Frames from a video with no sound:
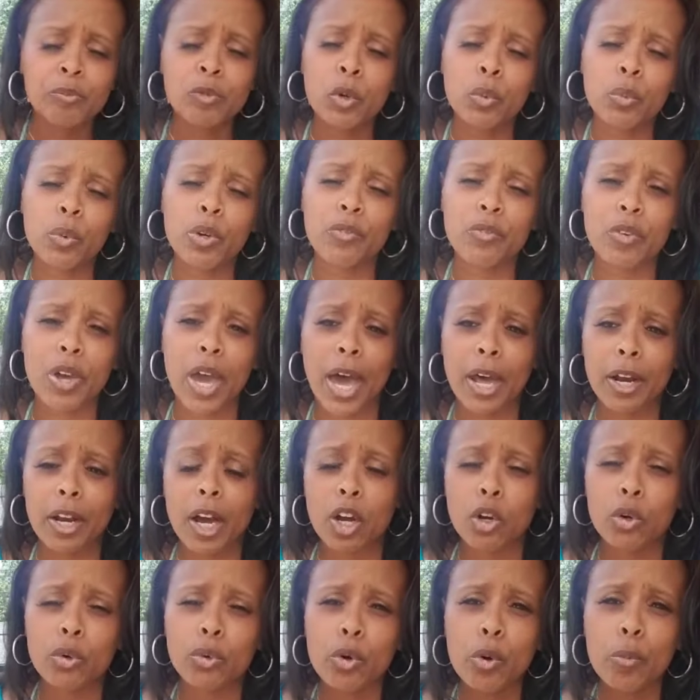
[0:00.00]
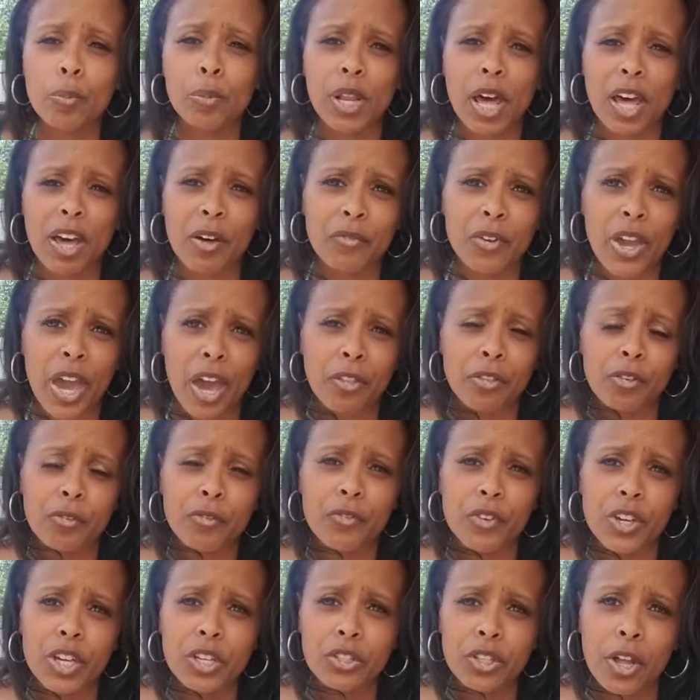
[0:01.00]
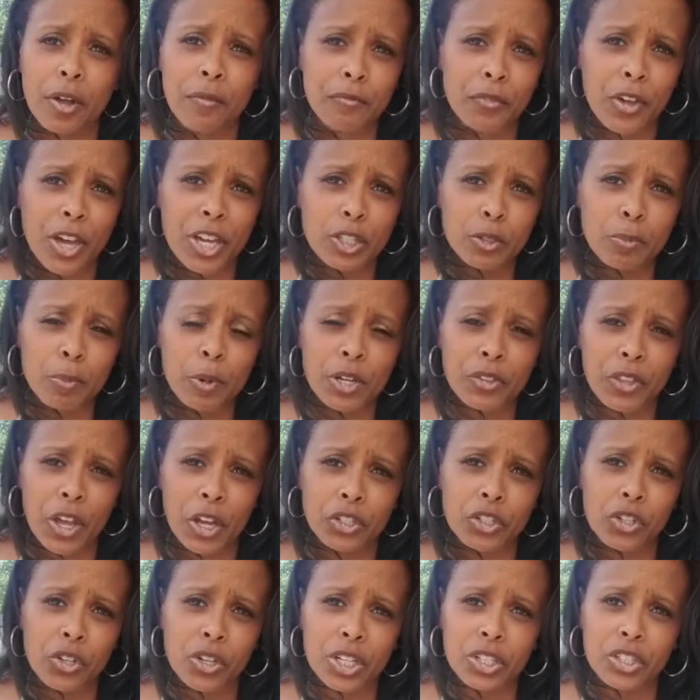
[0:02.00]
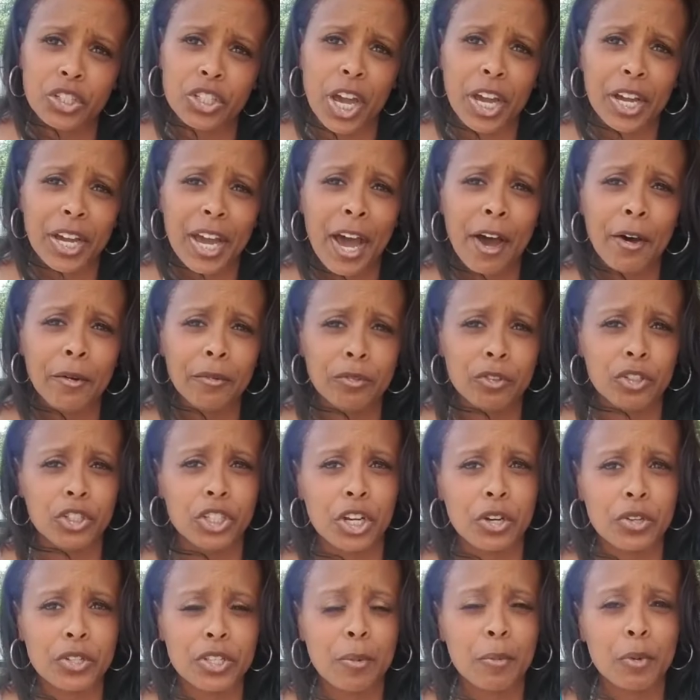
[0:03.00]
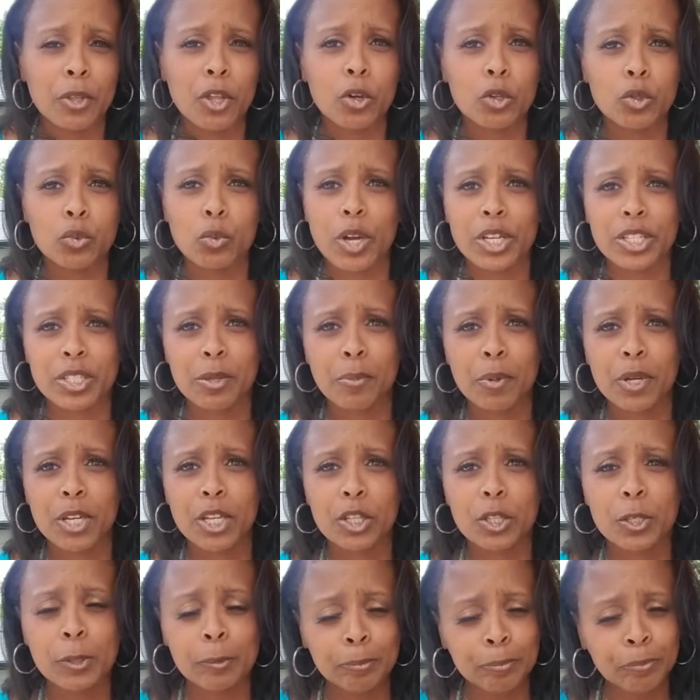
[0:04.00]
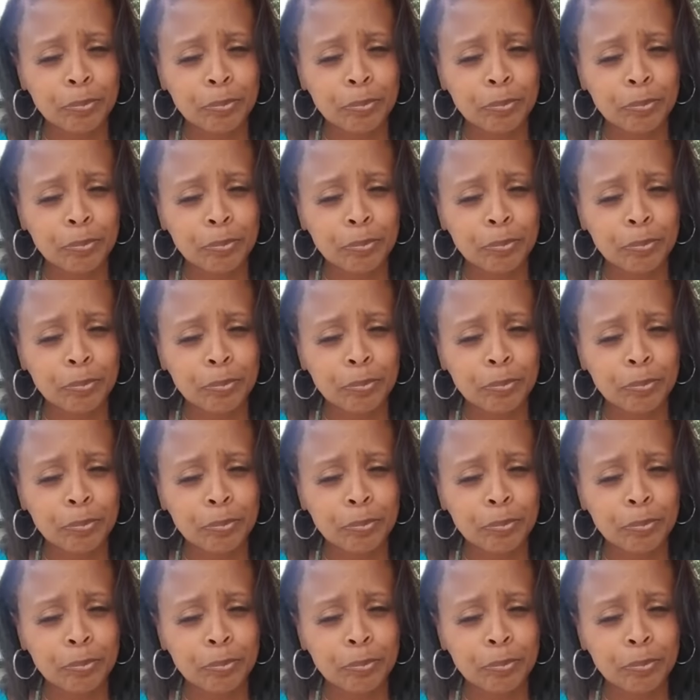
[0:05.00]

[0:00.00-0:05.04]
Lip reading: We've got a group, Love Gather Feast, on Facebook that you can check out and share some of those recipes.